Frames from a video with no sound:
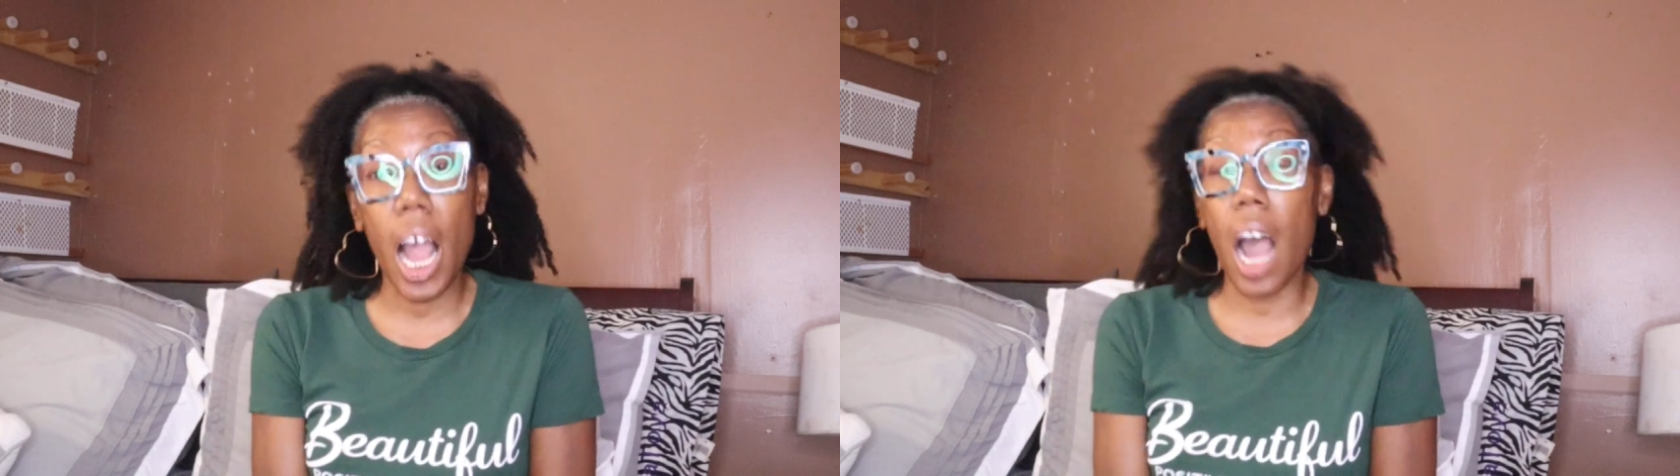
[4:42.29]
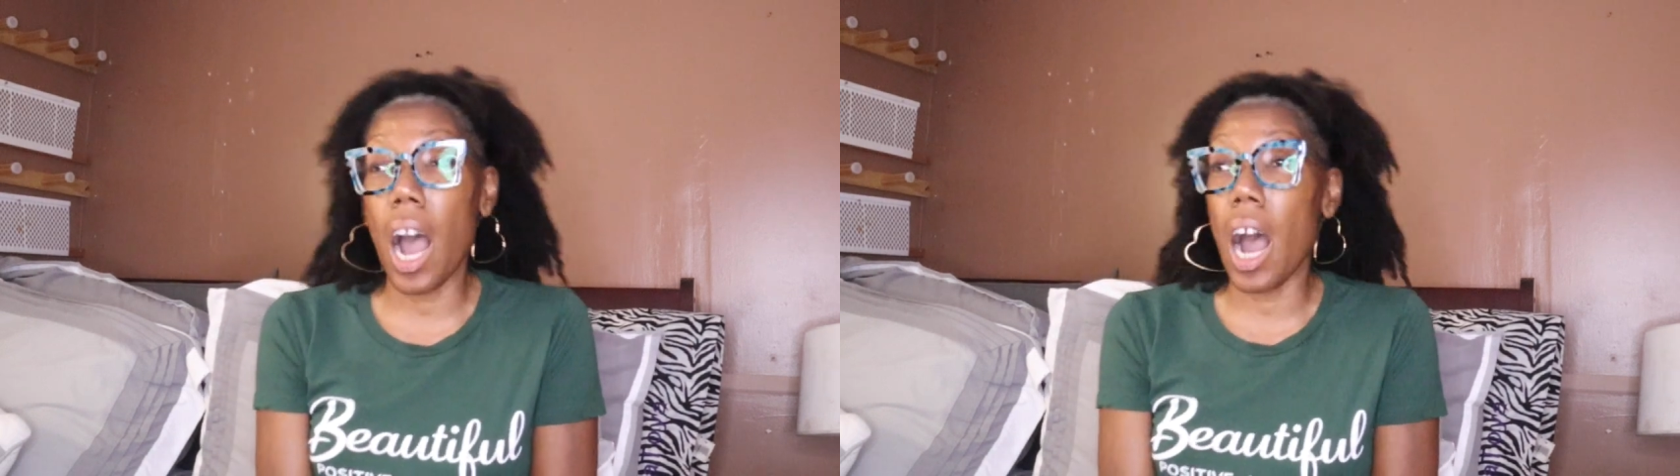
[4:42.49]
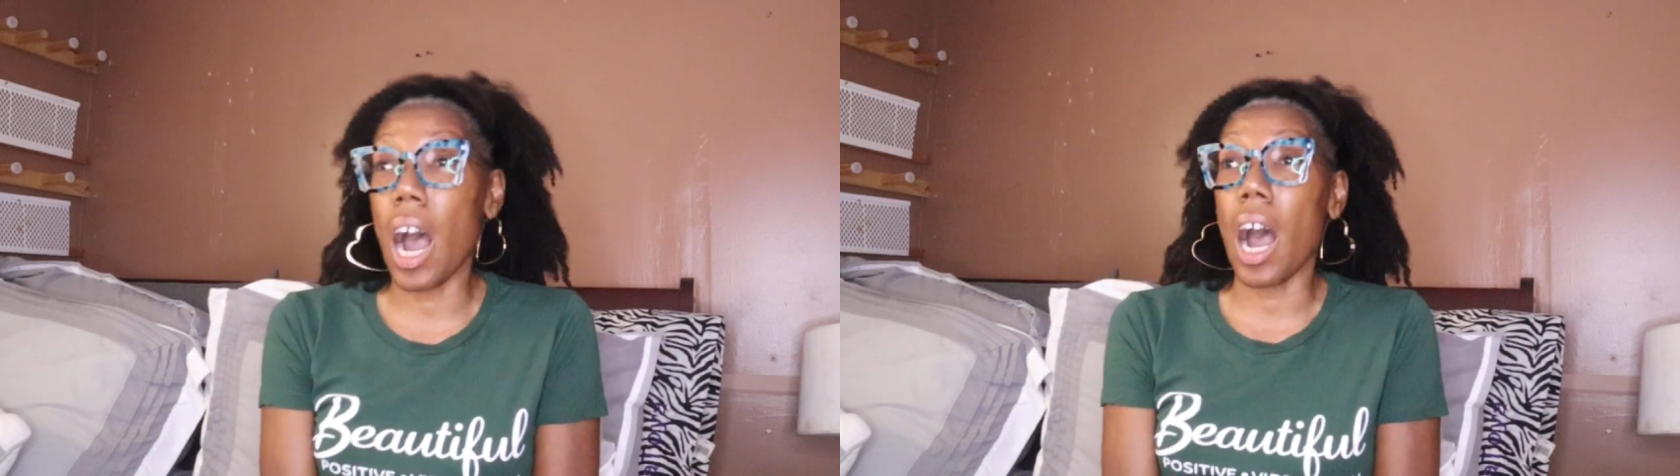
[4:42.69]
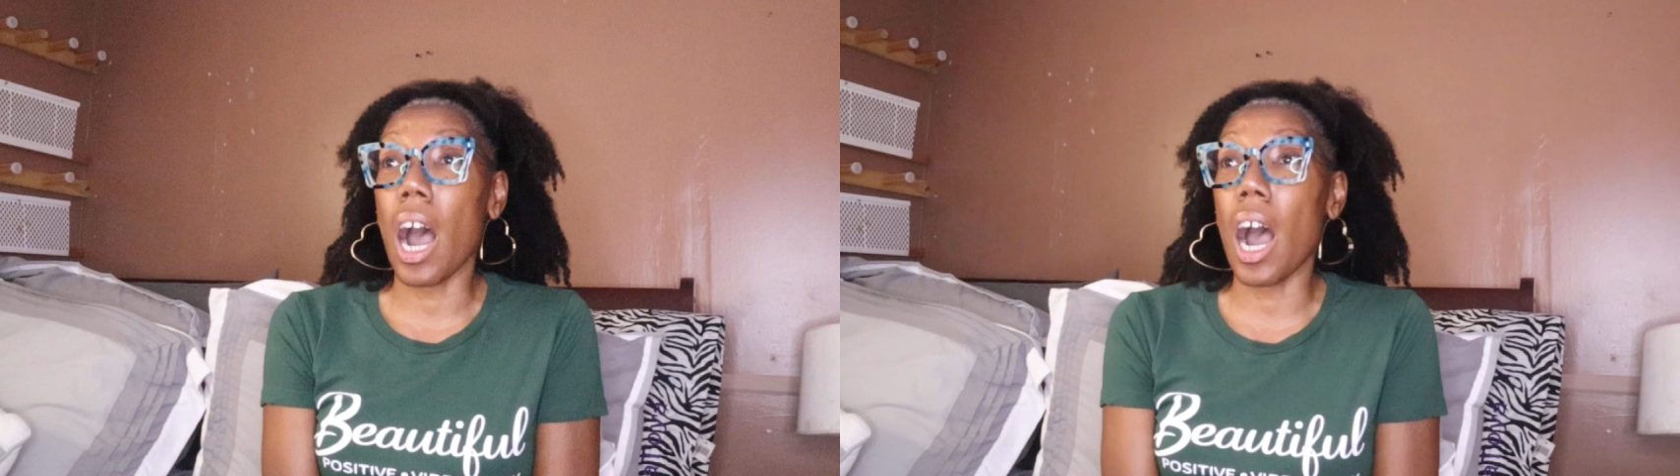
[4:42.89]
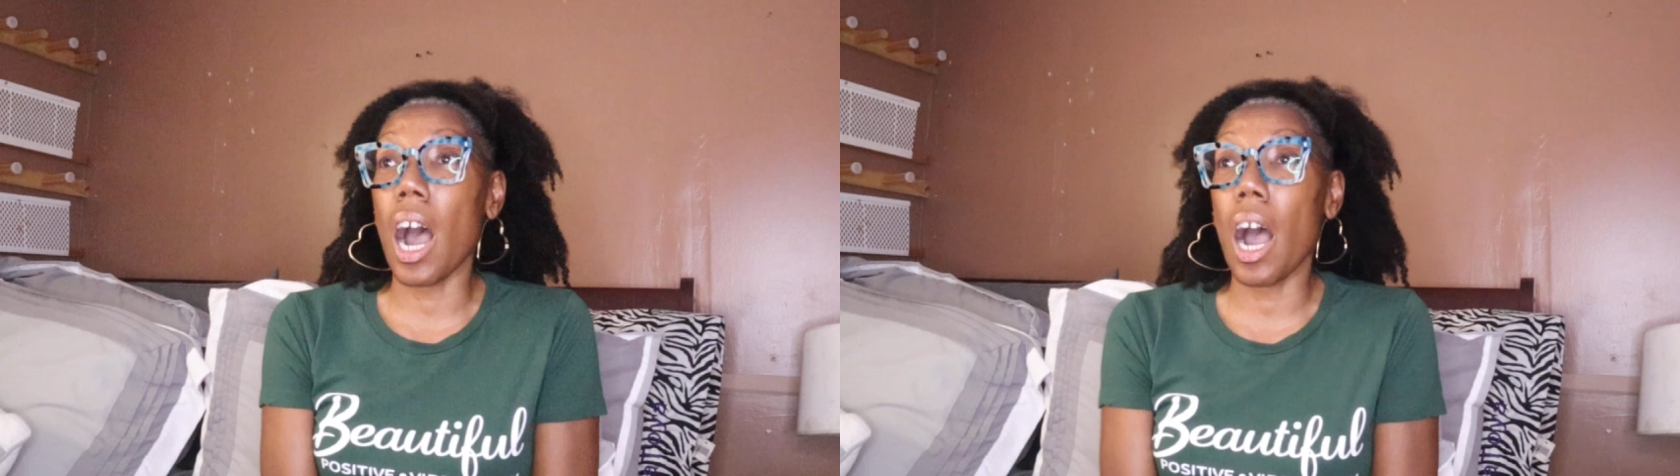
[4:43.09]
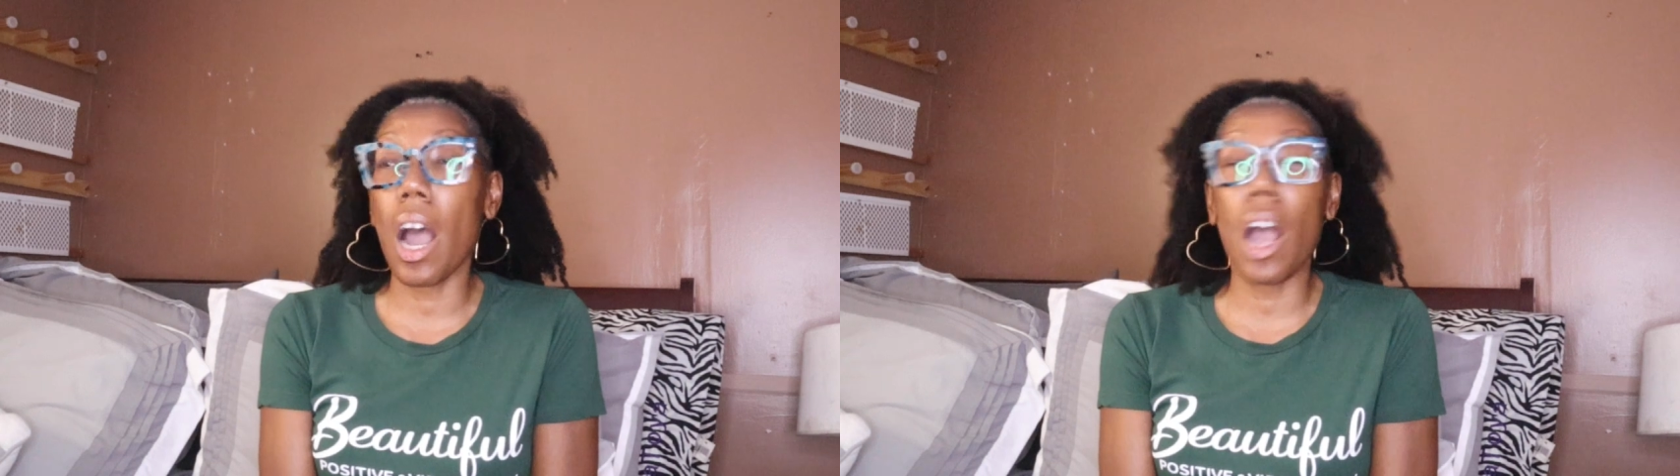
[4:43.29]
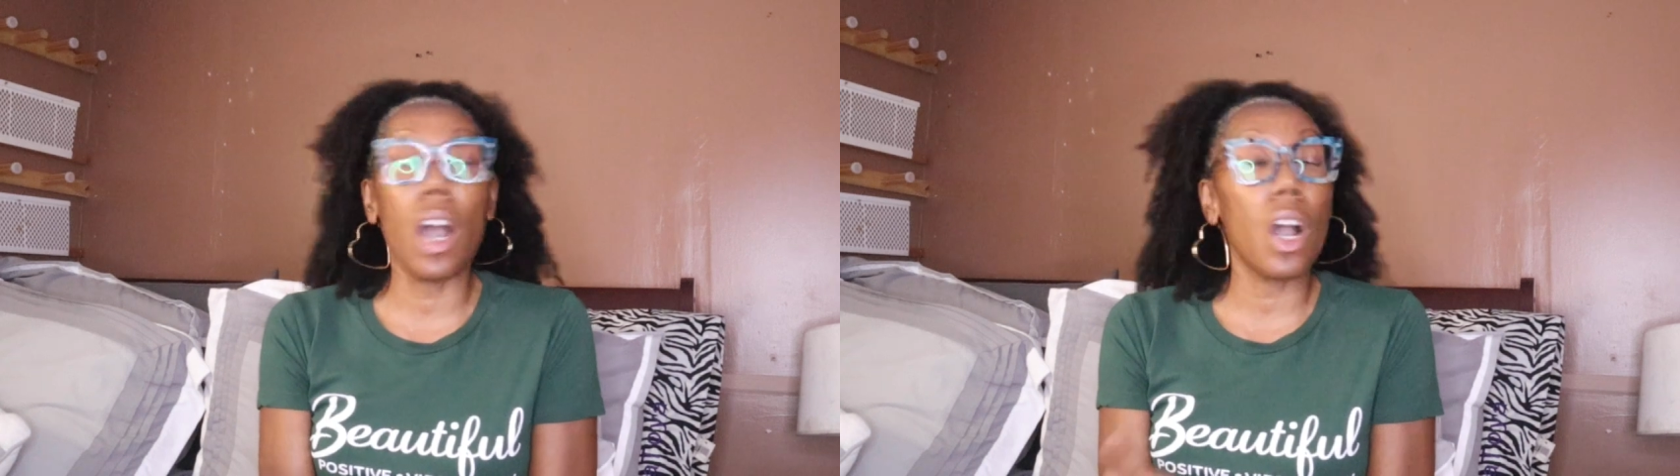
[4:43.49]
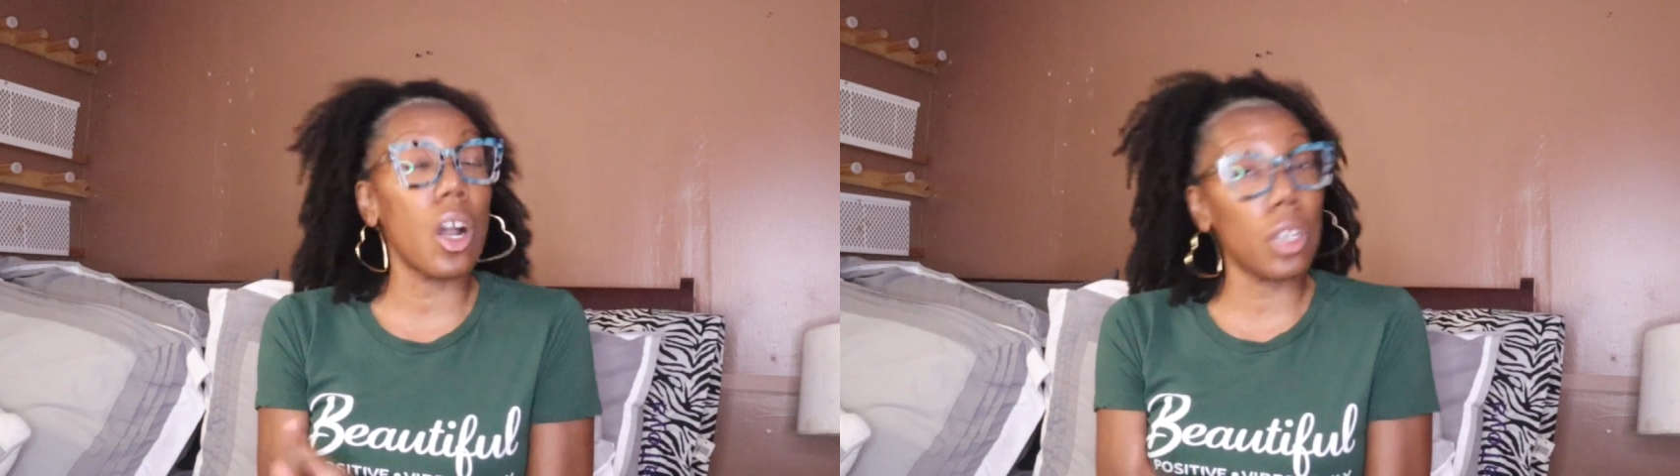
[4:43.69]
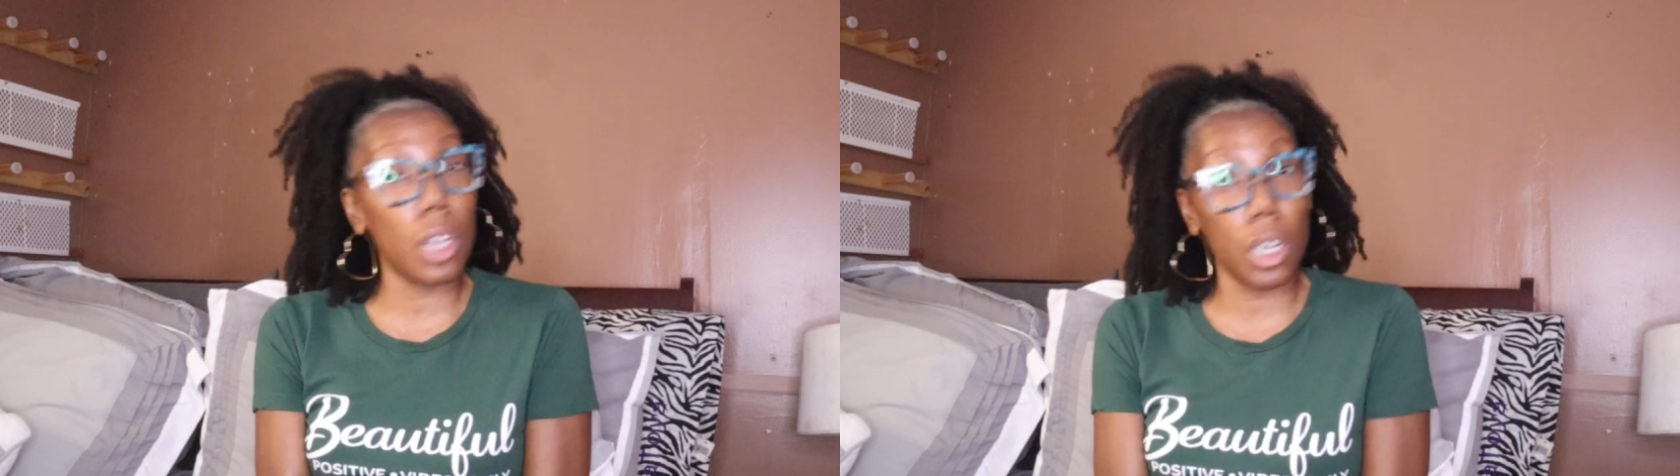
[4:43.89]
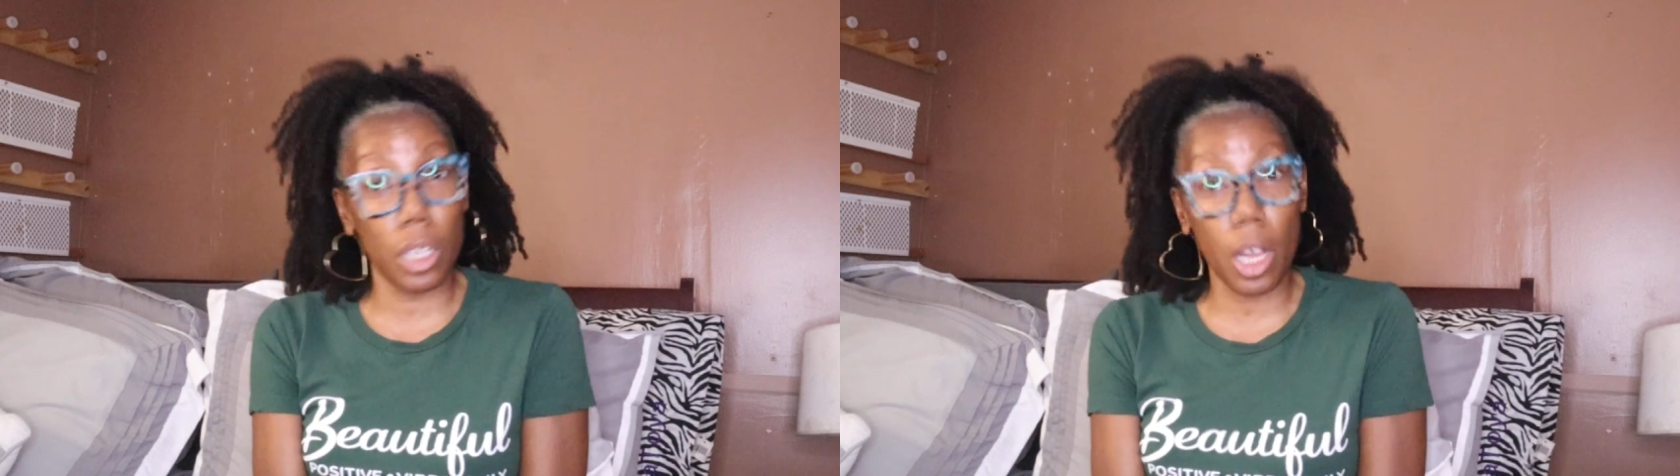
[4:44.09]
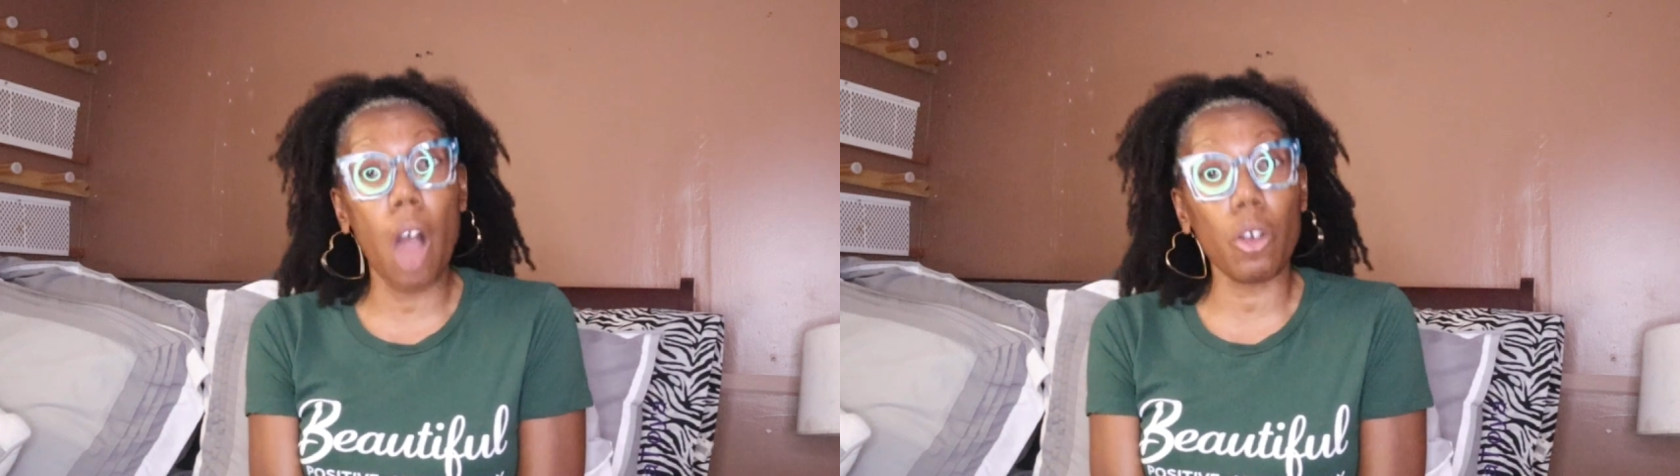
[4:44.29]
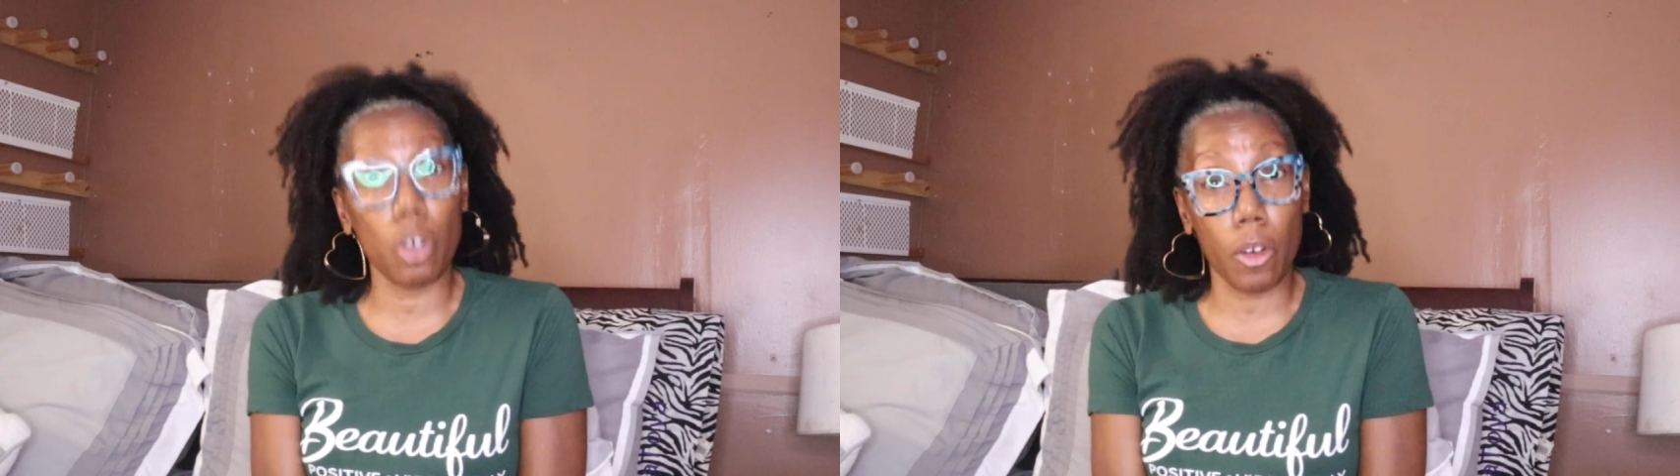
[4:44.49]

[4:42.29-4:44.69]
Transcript: Uncle